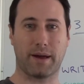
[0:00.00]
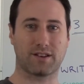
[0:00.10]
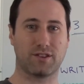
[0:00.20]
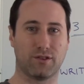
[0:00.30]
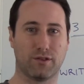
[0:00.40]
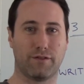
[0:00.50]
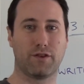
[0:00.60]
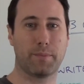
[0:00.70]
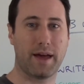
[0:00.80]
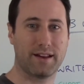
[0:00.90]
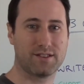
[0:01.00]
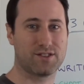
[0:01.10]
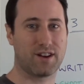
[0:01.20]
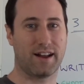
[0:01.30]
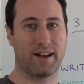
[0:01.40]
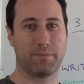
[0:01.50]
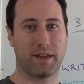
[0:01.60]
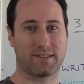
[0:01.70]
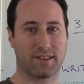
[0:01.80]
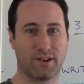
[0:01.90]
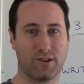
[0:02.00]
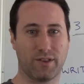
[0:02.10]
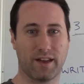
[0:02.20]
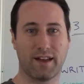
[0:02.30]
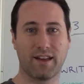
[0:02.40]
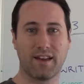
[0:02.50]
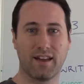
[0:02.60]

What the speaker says: back to your review page, that's the goal there,